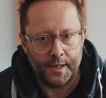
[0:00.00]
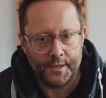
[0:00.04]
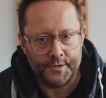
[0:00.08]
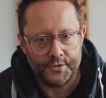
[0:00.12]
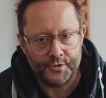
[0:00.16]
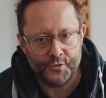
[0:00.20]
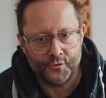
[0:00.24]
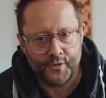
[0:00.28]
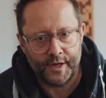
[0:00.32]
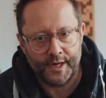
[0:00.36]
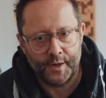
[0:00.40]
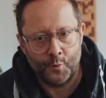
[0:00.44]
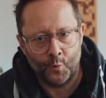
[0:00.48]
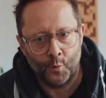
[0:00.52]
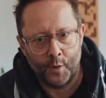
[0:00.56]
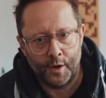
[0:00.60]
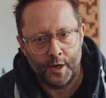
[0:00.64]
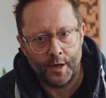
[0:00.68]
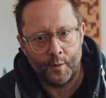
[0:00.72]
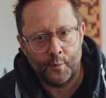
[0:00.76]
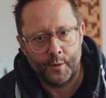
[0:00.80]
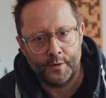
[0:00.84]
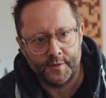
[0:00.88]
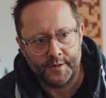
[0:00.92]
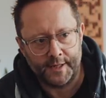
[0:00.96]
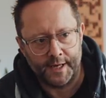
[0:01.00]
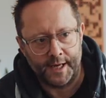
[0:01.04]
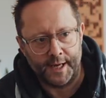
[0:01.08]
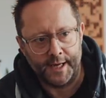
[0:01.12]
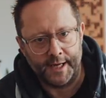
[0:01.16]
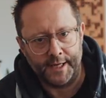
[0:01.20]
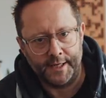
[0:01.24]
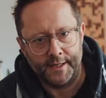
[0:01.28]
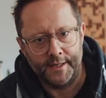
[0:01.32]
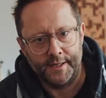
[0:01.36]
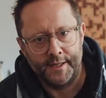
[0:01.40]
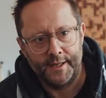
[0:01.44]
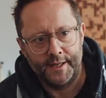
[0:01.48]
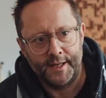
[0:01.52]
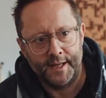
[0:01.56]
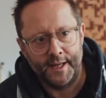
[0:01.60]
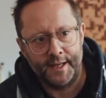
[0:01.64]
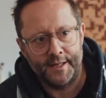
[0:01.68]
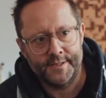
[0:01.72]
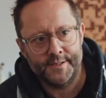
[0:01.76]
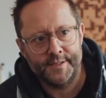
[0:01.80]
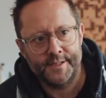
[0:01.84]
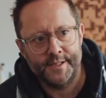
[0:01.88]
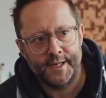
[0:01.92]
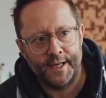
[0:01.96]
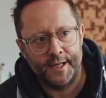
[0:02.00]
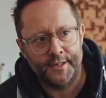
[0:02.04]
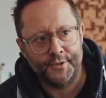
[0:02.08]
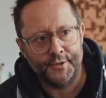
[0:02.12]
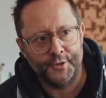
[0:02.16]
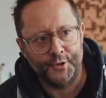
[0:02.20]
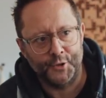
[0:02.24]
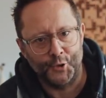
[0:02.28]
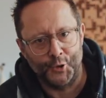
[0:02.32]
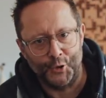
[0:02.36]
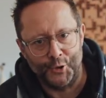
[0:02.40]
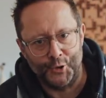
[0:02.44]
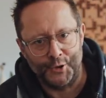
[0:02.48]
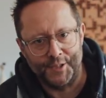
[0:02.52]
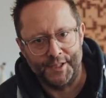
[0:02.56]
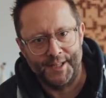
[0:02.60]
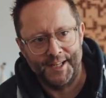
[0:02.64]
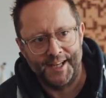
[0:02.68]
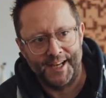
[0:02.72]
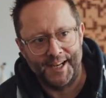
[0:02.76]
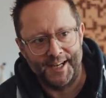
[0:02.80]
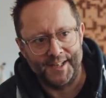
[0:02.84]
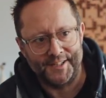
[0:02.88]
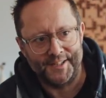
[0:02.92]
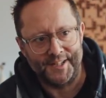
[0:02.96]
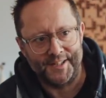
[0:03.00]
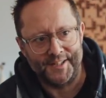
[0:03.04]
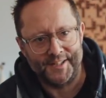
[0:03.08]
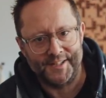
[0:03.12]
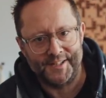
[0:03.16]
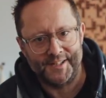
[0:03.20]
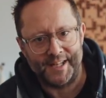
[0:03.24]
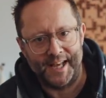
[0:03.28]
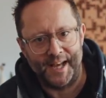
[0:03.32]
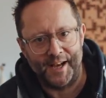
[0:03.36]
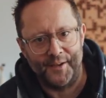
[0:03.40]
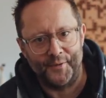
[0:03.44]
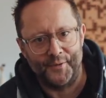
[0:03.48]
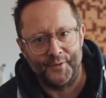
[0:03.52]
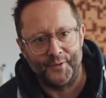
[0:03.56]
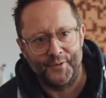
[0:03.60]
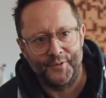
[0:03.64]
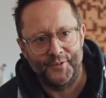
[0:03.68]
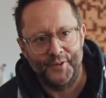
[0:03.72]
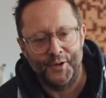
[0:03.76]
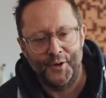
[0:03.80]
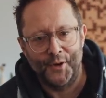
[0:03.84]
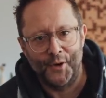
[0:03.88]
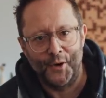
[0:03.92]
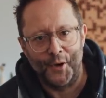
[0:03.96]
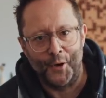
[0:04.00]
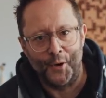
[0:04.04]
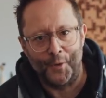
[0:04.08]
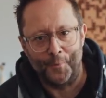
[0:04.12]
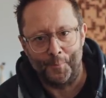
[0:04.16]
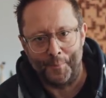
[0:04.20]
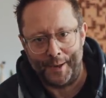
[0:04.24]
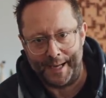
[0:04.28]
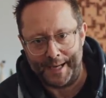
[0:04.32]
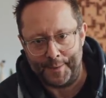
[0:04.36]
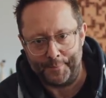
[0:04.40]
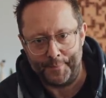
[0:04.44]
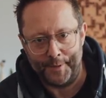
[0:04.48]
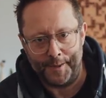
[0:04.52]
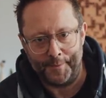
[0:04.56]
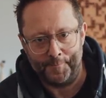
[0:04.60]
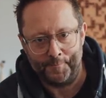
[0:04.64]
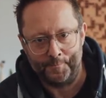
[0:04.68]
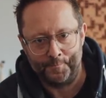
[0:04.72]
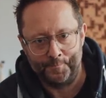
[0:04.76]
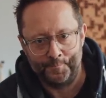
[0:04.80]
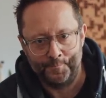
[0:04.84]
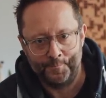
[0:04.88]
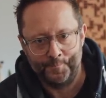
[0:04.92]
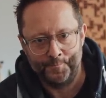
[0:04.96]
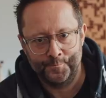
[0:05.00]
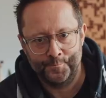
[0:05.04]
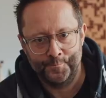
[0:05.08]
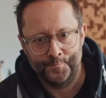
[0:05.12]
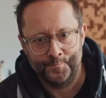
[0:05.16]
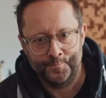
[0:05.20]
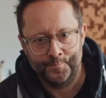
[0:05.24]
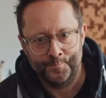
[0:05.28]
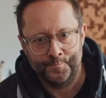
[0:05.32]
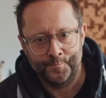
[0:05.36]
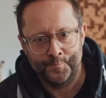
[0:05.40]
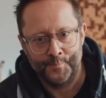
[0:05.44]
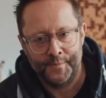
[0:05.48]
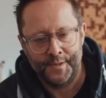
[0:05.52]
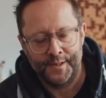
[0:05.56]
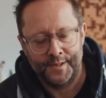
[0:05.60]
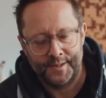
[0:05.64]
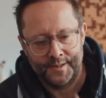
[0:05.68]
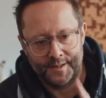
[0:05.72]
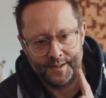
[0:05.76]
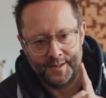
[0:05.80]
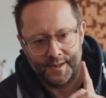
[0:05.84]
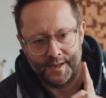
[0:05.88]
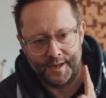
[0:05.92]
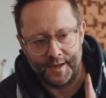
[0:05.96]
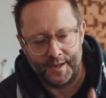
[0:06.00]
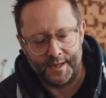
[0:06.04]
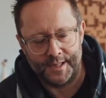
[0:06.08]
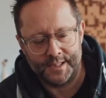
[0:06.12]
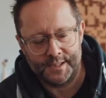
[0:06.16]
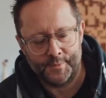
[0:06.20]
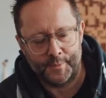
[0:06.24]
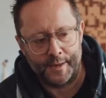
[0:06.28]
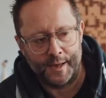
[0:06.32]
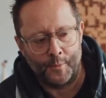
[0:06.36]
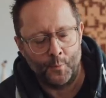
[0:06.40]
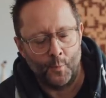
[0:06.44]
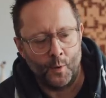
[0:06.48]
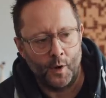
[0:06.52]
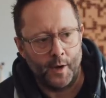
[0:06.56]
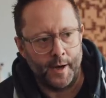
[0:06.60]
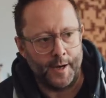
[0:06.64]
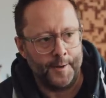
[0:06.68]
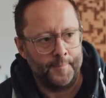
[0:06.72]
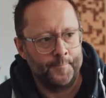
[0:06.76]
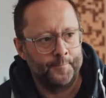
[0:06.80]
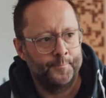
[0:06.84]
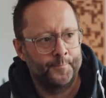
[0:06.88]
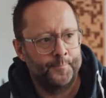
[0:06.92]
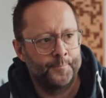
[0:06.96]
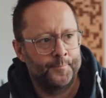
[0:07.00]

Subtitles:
A straight wire with gain isn't as good as it sounds on paper. I'll explain why.